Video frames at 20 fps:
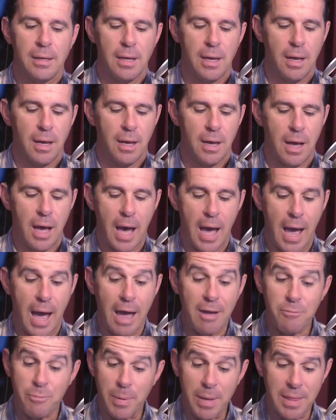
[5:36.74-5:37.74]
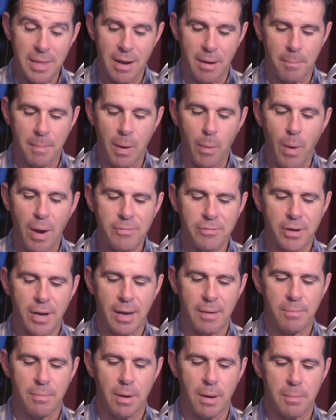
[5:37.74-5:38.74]
I've been there. My wife and
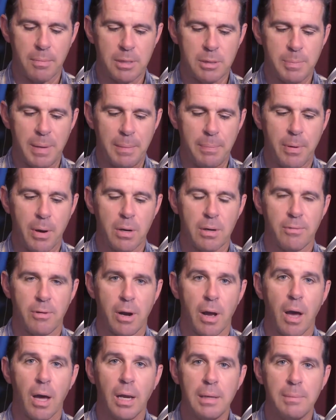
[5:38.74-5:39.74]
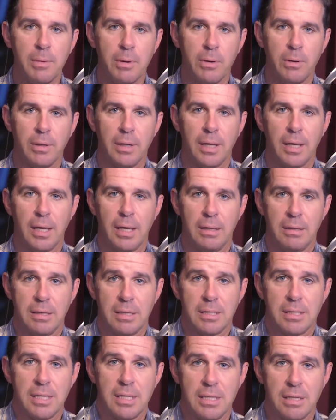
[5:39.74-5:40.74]
I spent part of our honeymoon in
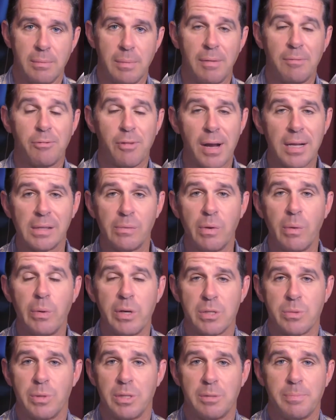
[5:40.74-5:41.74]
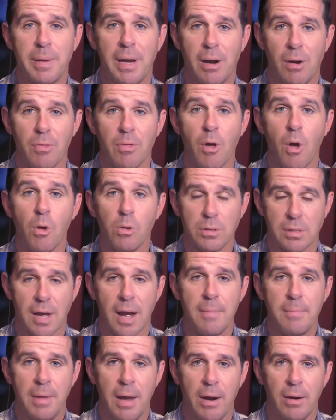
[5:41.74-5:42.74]
Assisi, and frankly, we wish we'd spent the whole
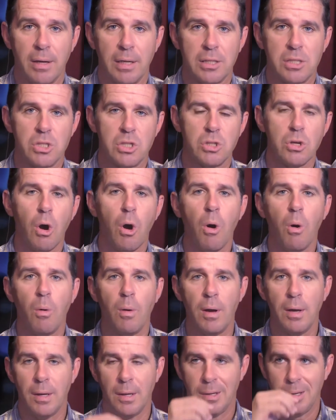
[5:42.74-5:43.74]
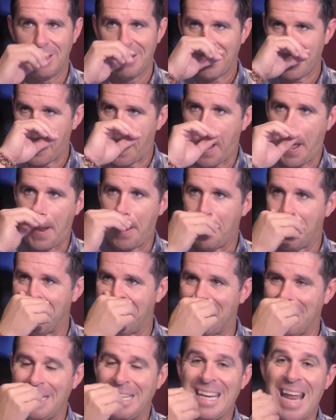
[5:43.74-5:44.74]
time there. It's so,
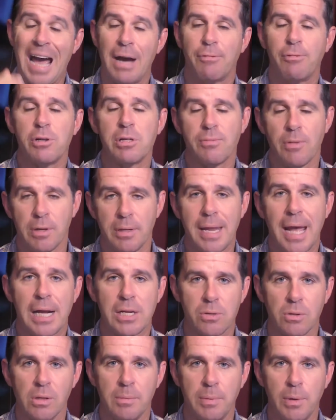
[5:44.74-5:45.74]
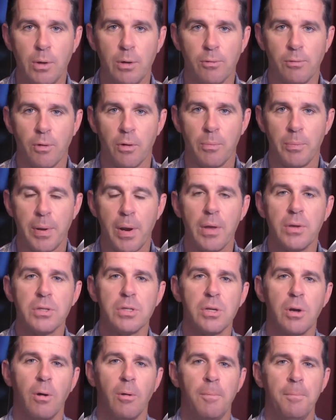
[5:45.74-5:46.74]
first of all, naturally beautiful, but
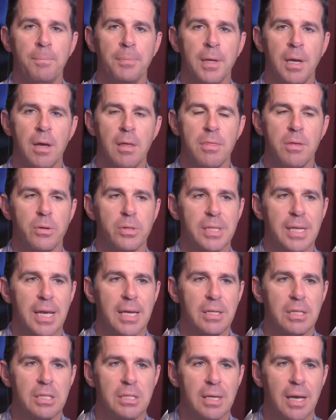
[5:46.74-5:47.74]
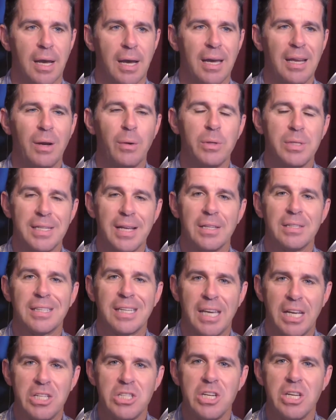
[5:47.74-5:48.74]
also there's I know it sounds
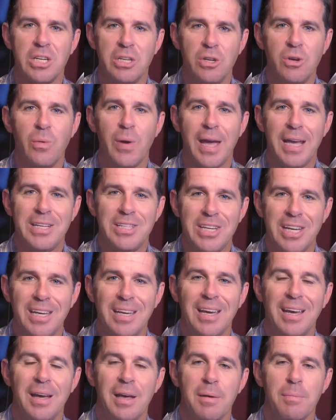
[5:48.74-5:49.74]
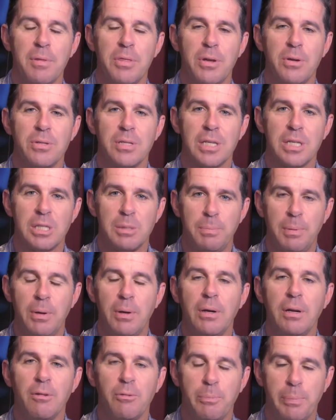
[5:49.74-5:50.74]
kitschy and new agey, but there's a
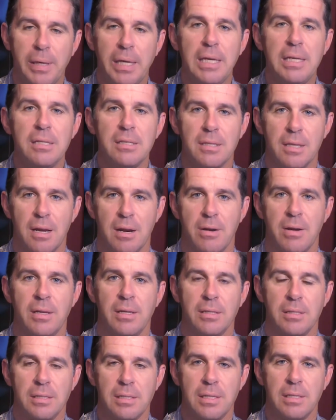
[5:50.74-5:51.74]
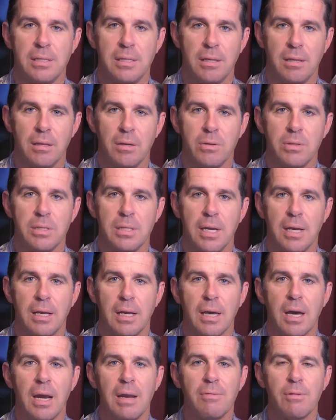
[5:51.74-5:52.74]
spirit of peace there in Assisi. There's a
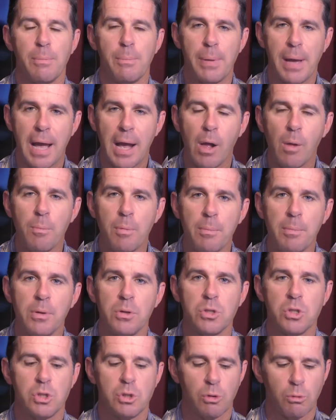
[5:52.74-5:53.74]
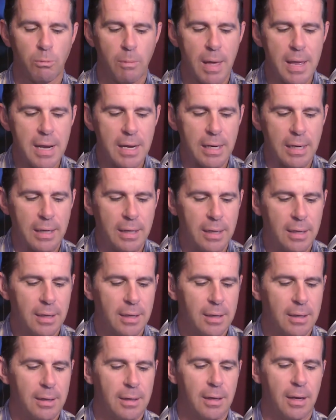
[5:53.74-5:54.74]
kind of a palpable serenity
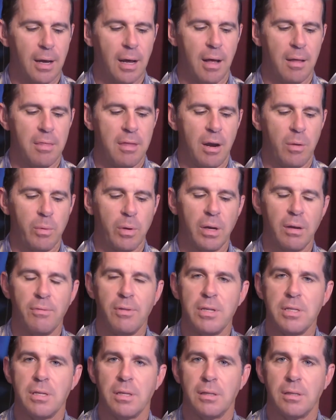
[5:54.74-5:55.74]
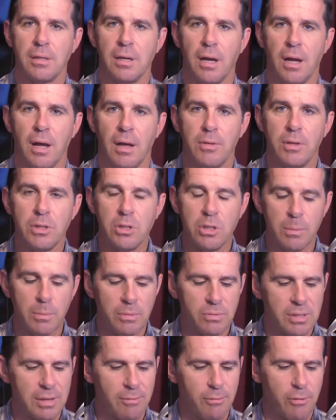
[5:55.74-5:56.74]
there. We're going to visit the tomb
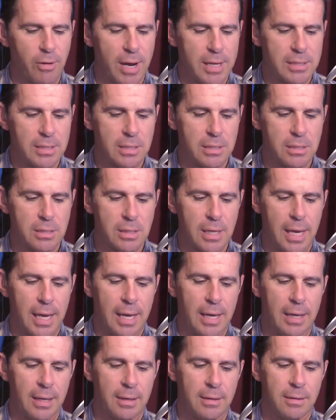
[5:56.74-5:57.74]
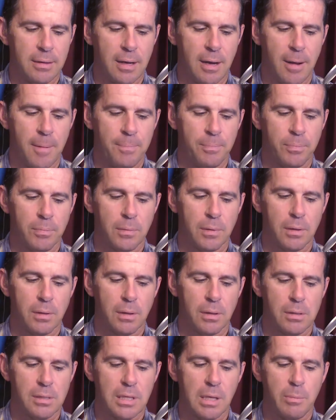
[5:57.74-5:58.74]
of St. Francis and
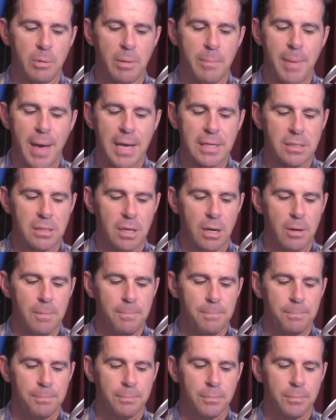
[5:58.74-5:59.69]
celebrate Mass there.